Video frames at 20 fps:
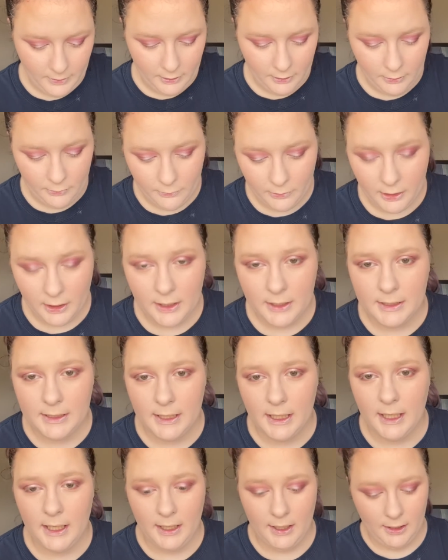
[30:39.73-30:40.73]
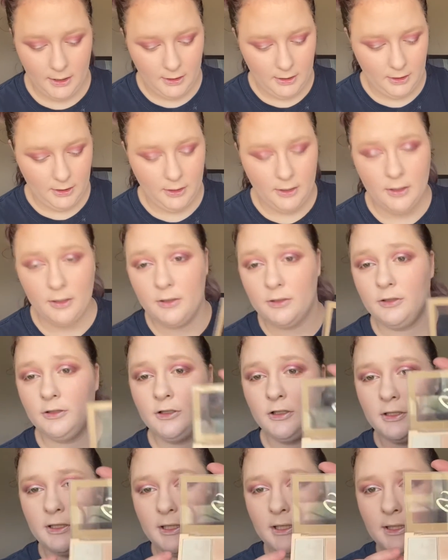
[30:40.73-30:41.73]
We're gonna take
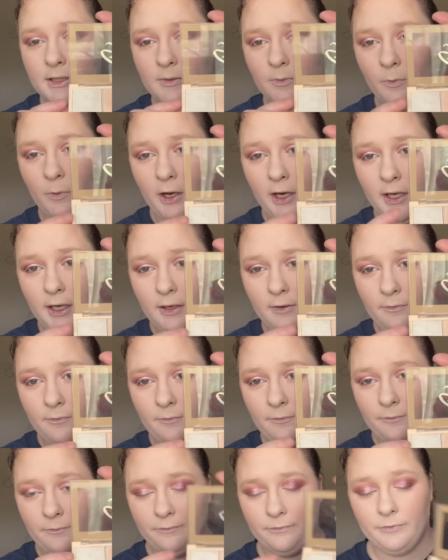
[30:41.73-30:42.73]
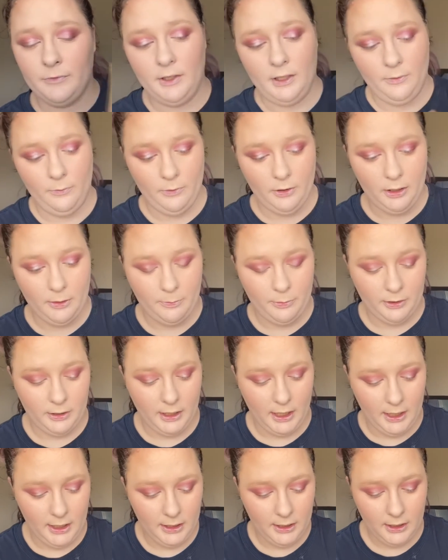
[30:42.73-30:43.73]
just this white and we're gonna put
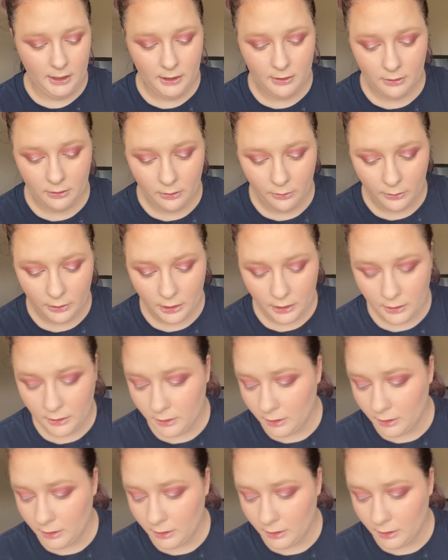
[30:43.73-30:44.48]
that in the inner corner.